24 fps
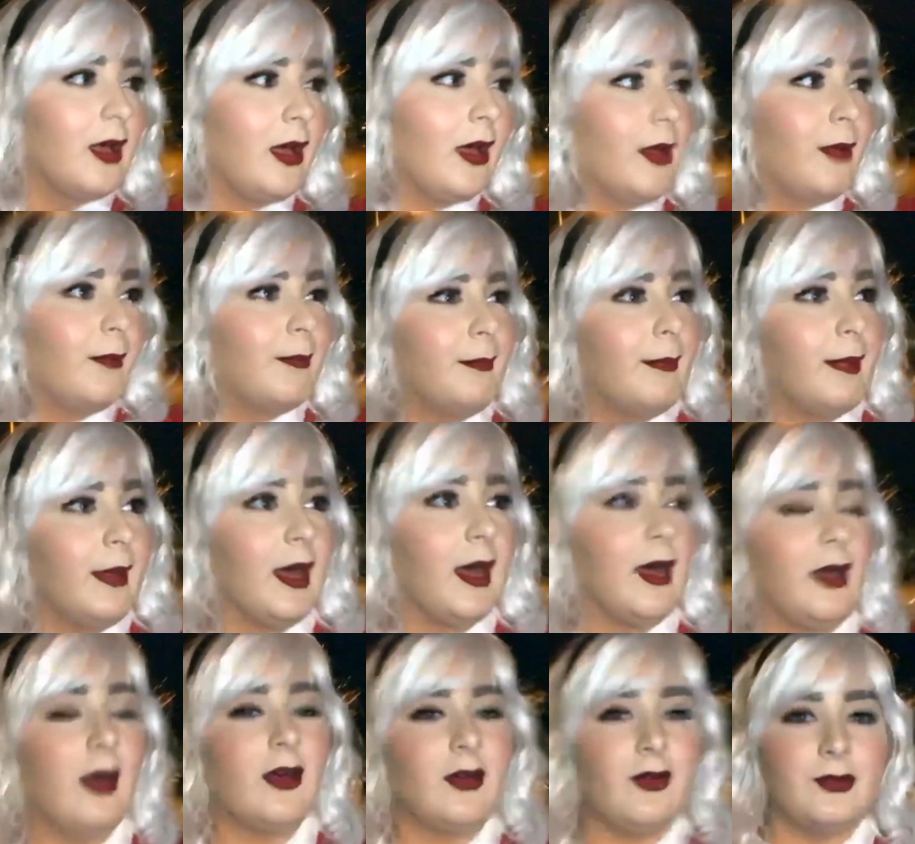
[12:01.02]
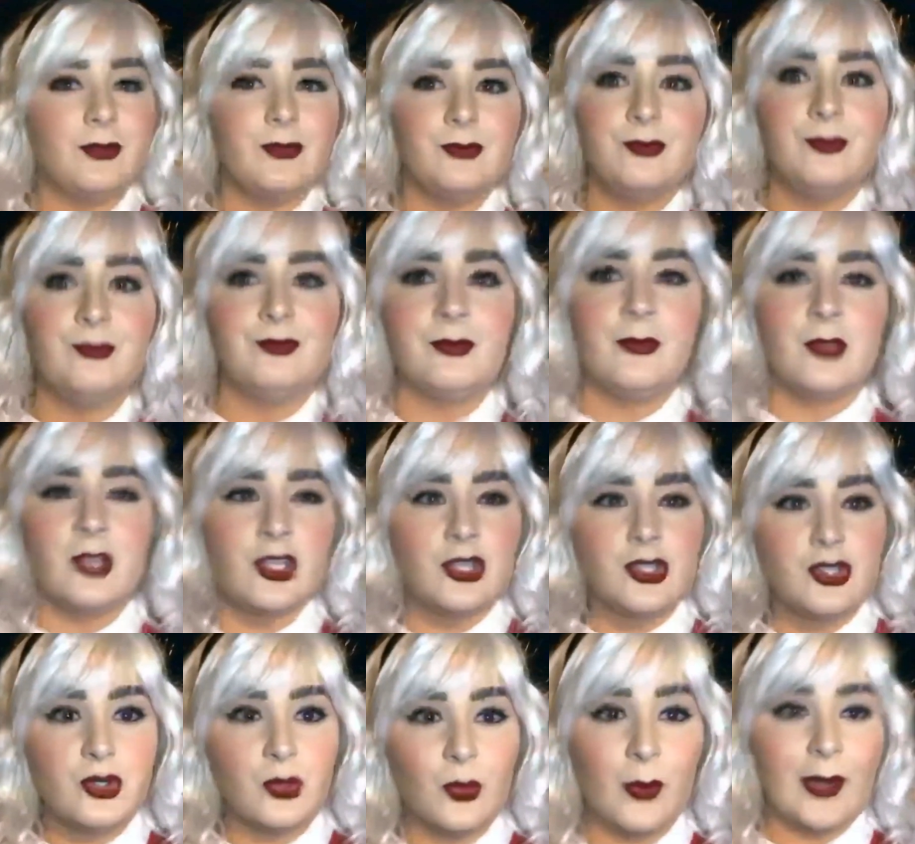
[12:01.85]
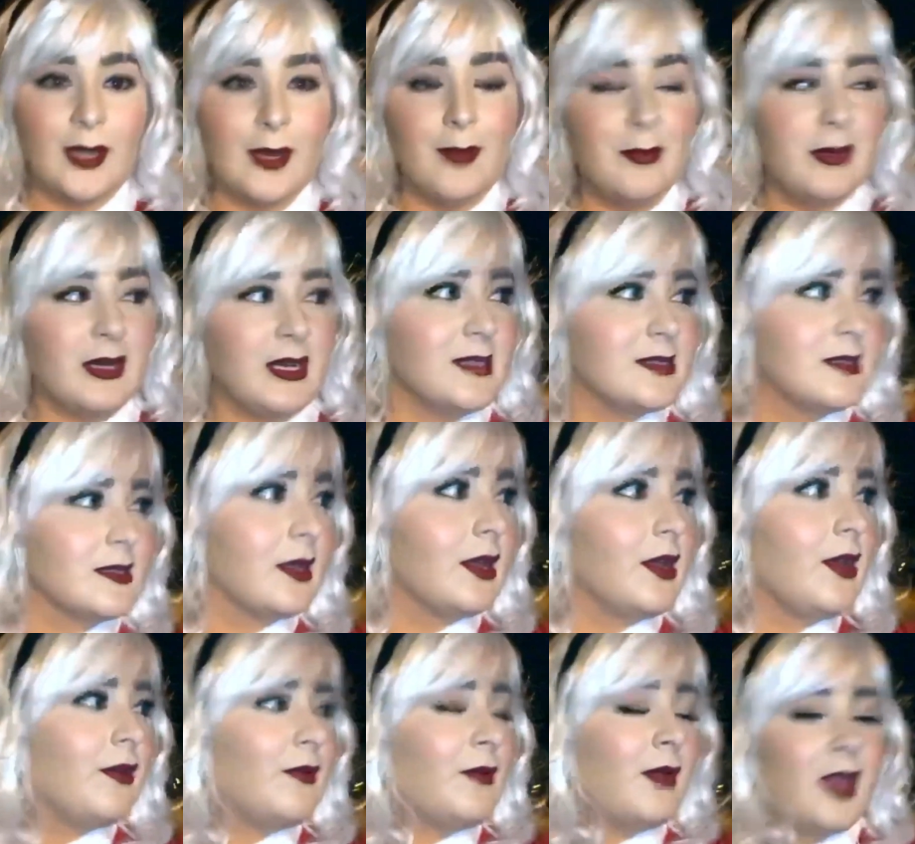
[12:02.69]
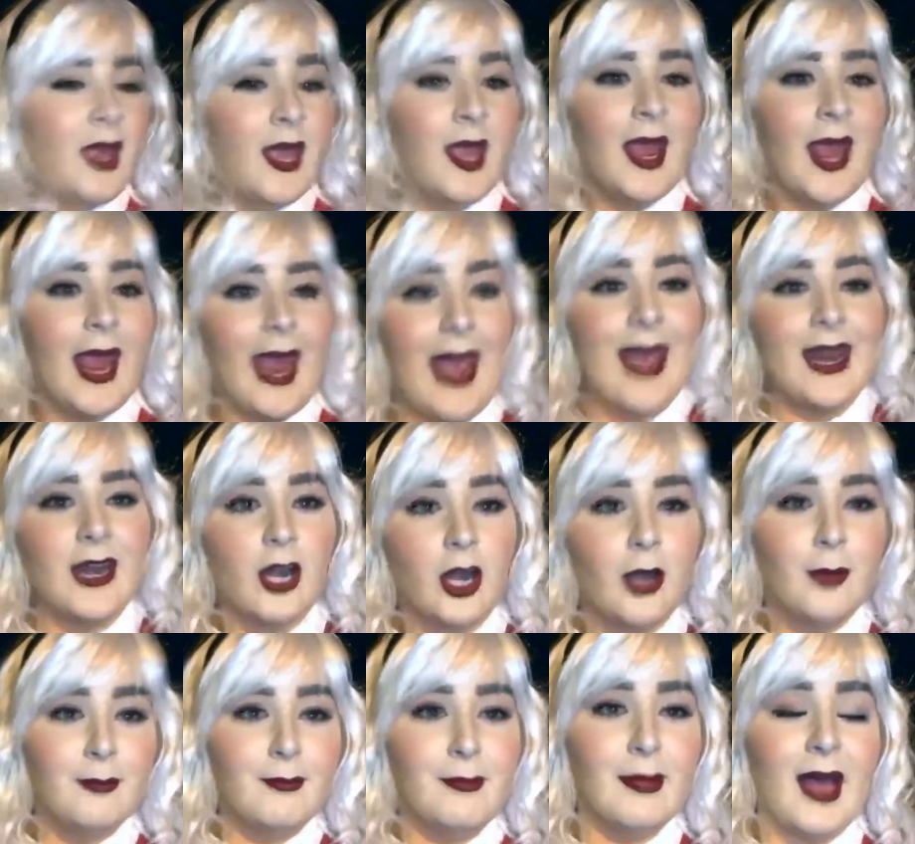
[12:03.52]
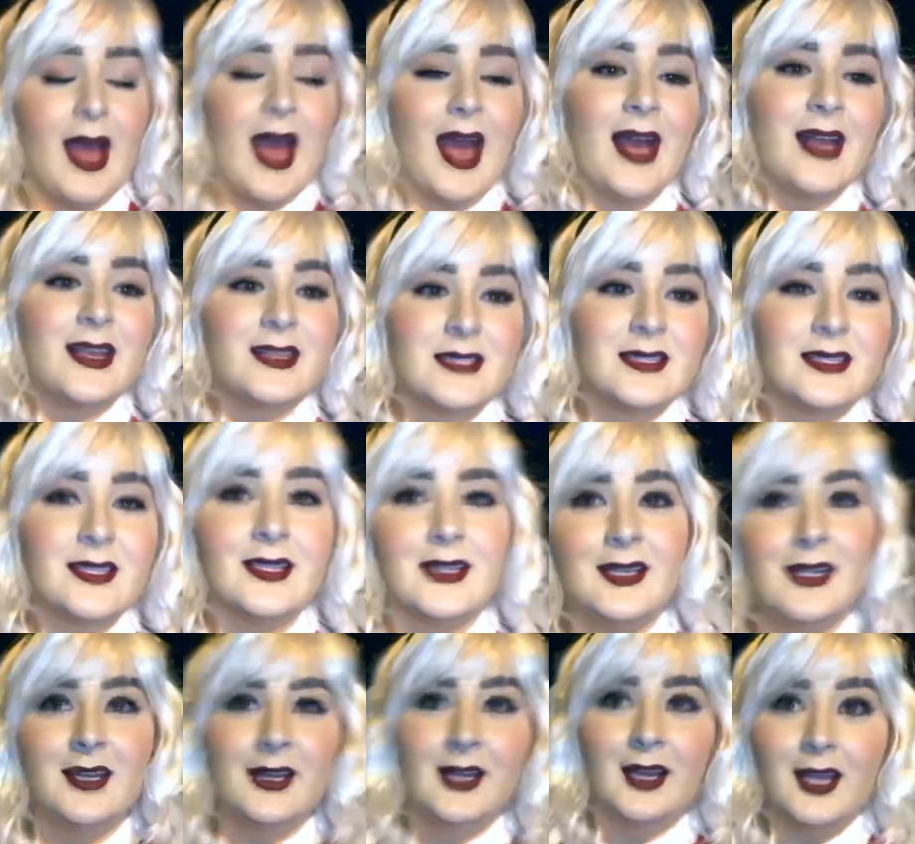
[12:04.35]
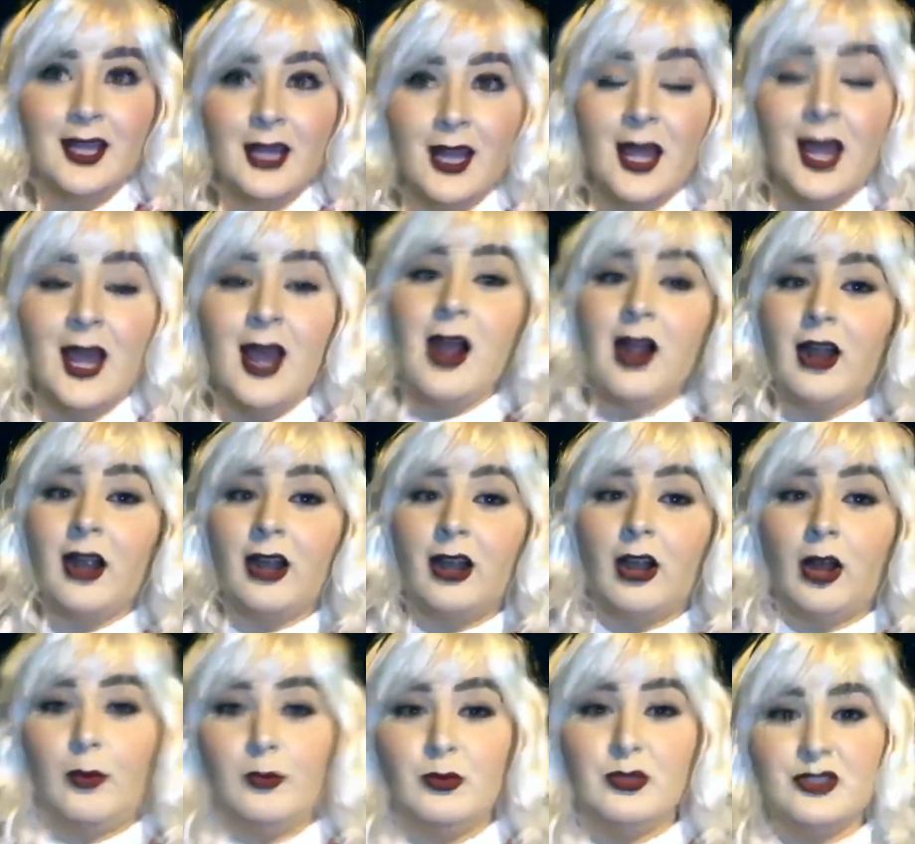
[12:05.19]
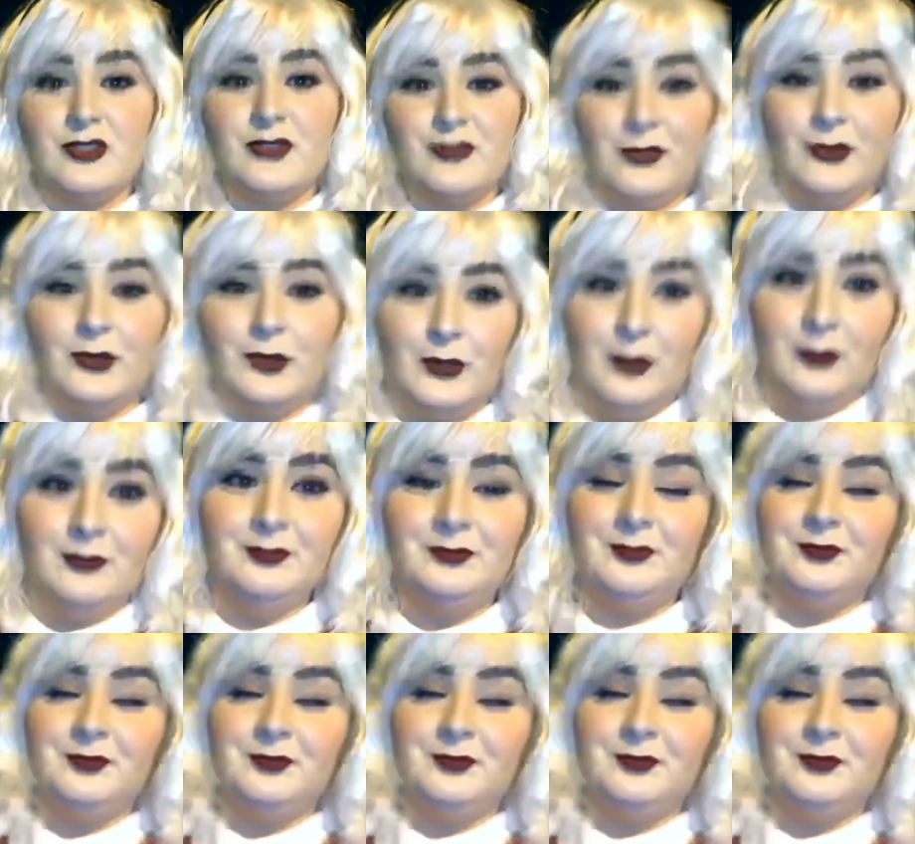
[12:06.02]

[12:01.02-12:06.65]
about twenty minutes ago, and our bags are almost full,